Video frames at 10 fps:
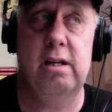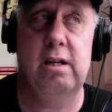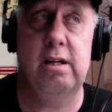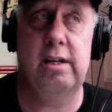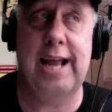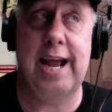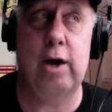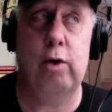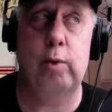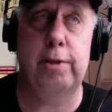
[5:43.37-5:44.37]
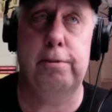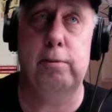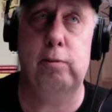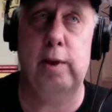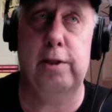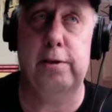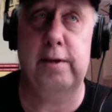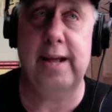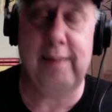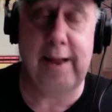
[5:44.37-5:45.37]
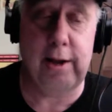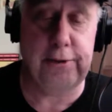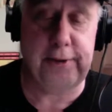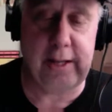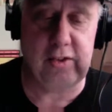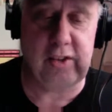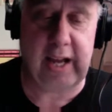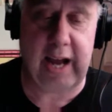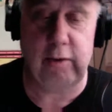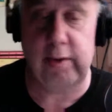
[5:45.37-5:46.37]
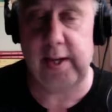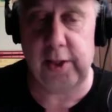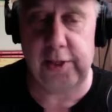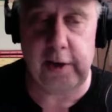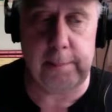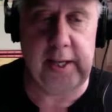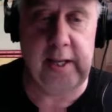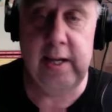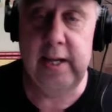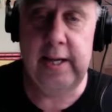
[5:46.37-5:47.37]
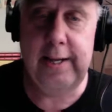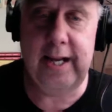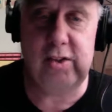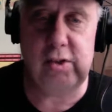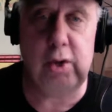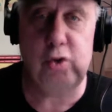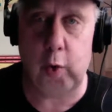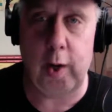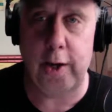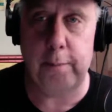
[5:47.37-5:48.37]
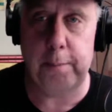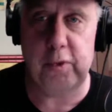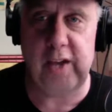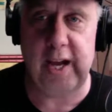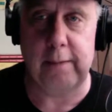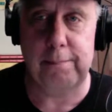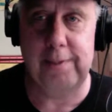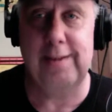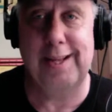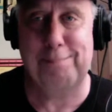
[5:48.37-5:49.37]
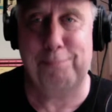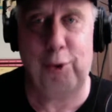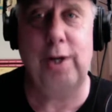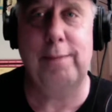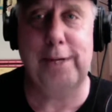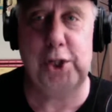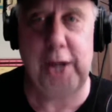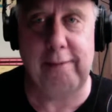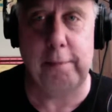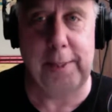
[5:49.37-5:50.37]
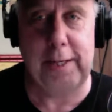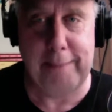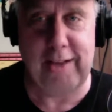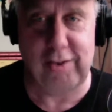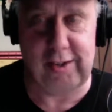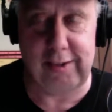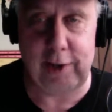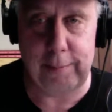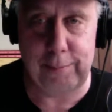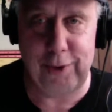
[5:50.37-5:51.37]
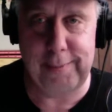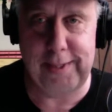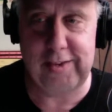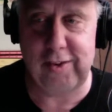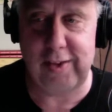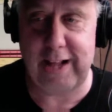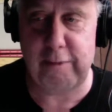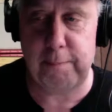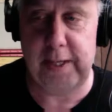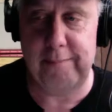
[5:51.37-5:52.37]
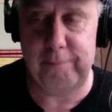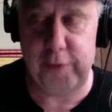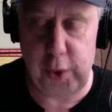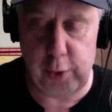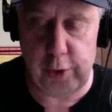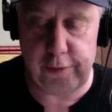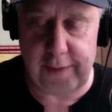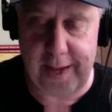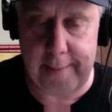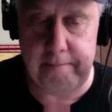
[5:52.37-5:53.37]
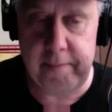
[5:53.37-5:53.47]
now with telehealth, telepsychiatry, teletherapy, it's close to 100%. Like pretty much everybody makes it to their appointment. So that's been huge for them.